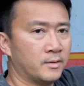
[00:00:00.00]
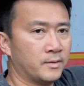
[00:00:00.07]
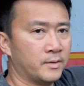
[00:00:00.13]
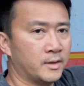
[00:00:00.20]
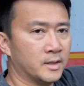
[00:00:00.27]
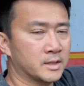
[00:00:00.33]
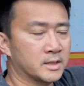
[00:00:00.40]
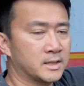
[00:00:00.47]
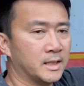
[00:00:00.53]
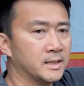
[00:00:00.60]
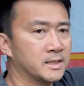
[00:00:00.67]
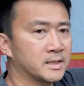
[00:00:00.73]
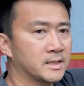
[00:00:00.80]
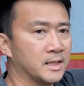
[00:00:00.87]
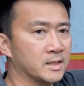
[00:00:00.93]
the stud
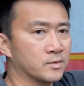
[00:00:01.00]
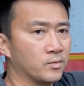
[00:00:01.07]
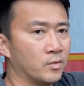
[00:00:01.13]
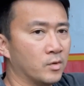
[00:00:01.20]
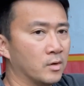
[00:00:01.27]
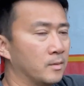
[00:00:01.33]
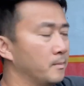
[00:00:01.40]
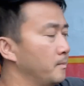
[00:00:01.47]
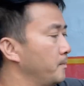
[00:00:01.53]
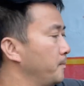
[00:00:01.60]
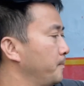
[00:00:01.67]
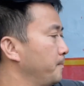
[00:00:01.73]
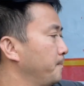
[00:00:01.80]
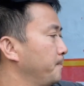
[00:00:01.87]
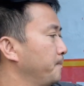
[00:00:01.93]
stays warm,
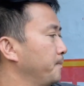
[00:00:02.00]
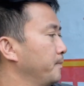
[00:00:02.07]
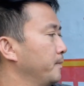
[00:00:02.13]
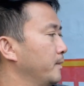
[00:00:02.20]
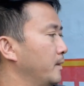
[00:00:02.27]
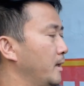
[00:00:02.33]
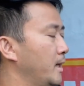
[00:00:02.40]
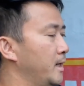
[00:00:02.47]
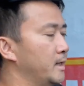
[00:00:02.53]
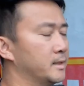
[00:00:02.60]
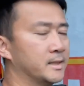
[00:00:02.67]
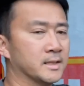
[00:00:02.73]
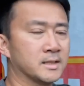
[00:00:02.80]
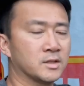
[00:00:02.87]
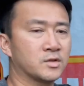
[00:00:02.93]
and it
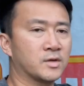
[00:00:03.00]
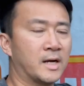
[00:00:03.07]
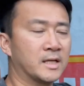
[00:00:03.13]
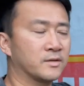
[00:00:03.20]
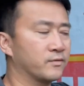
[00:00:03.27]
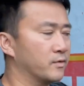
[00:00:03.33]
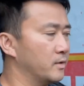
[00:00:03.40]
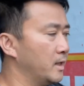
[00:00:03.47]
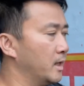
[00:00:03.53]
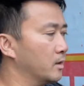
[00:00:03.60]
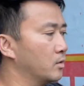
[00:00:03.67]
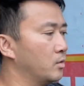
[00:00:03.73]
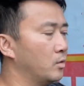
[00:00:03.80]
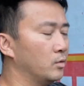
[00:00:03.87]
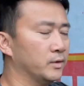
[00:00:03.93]
doesn't transfer that
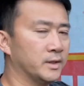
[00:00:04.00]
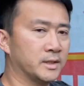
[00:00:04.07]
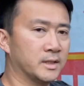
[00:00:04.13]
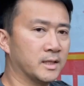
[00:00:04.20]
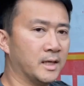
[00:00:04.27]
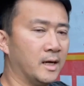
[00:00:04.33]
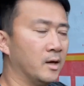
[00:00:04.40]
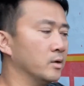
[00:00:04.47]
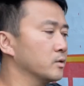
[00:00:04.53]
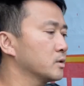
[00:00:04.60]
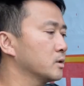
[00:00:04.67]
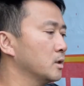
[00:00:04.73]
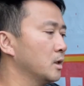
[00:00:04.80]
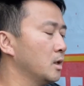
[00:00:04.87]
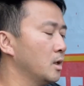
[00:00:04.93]
cold into the house.
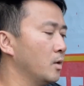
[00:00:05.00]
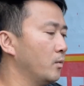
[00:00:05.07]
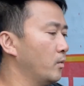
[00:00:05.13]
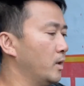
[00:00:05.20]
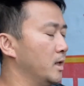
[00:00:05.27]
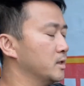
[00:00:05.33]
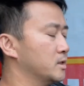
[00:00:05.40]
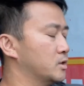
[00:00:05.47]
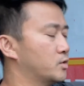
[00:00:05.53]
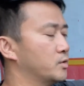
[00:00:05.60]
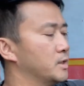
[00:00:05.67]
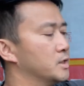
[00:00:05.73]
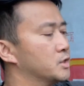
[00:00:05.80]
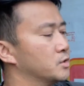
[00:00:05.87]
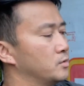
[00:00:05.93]
Whereas a
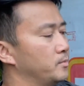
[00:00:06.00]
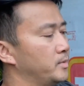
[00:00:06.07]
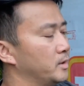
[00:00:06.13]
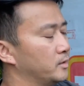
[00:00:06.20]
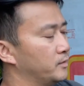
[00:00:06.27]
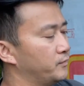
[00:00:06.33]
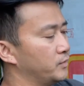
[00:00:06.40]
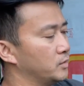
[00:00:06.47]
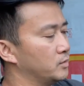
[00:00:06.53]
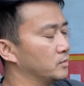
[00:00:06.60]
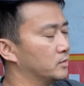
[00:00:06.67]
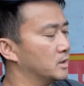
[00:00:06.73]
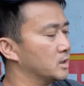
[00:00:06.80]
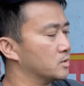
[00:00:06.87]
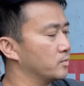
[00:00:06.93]
traditional build, if you do it
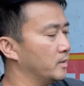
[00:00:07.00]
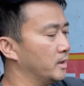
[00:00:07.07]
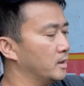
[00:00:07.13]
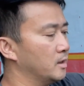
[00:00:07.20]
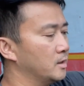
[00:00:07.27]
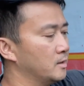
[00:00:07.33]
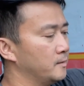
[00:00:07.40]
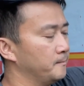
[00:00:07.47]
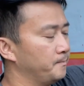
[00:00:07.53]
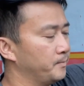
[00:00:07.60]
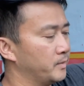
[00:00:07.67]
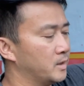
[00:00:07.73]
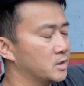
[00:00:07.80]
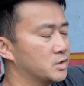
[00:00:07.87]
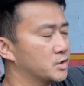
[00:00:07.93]
this way,
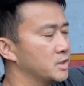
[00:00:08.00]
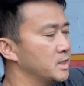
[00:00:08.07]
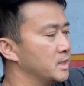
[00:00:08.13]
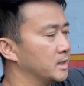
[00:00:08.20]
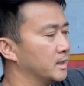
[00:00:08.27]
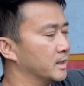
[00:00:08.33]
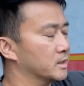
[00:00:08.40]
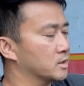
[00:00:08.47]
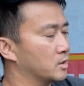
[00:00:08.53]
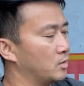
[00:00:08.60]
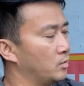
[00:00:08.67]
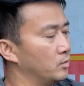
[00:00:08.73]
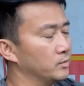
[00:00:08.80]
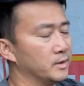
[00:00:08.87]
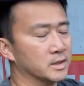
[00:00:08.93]
this sheathing gets
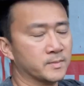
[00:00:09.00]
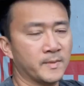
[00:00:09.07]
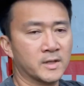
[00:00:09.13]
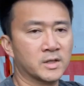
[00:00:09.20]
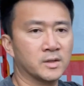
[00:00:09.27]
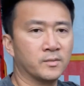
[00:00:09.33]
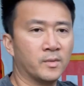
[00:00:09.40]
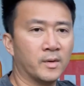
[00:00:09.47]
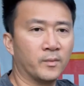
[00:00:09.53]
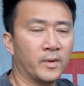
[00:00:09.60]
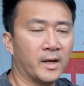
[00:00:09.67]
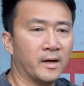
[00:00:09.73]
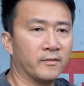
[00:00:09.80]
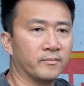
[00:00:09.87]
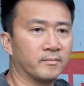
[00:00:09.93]
cold, especially when we
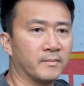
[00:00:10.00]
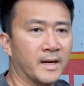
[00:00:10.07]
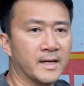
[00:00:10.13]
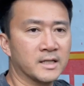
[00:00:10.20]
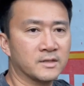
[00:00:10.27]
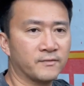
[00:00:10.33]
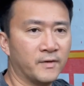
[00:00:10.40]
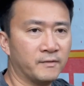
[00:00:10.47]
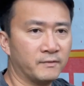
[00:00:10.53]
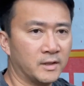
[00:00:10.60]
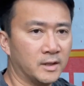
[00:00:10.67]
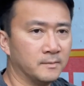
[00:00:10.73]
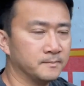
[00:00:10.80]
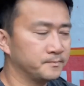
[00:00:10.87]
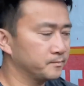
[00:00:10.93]
have -50,
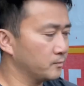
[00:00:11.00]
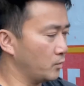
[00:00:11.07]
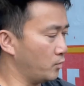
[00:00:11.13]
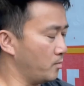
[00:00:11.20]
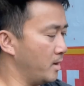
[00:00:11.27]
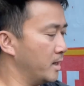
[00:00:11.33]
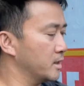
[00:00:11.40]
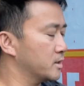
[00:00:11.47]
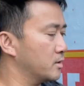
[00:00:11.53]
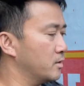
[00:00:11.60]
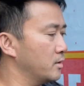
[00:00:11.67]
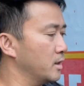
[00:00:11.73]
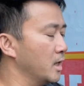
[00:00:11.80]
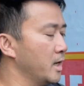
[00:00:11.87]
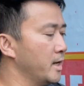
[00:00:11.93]

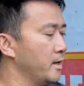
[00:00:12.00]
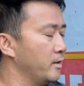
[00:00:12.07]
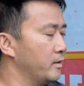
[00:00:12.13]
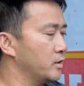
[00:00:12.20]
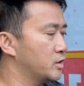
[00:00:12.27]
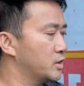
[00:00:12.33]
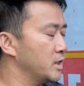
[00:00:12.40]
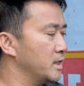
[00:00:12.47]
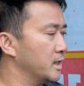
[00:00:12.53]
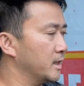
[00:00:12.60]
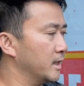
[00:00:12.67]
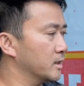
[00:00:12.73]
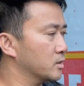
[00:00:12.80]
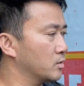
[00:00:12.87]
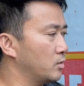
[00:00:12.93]
-30. The sheathing
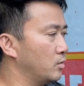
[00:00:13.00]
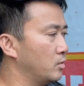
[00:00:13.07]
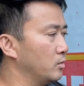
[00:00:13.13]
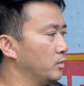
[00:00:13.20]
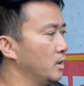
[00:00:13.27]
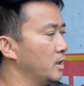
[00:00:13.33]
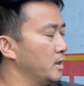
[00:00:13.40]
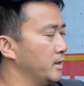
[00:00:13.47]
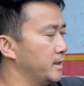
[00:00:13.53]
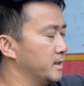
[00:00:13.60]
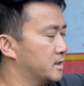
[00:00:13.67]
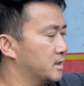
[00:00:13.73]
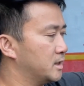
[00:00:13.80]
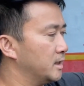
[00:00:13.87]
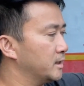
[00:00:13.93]
gets cold, this
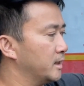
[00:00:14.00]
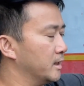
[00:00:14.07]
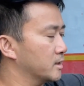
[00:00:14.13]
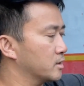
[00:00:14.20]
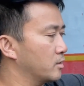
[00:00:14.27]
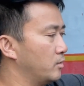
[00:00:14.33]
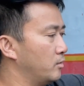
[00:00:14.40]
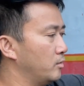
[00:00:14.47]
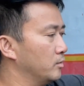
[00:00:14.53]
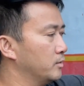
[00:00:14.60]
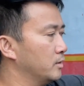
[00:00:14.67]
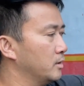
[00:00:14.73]
stud gets cold,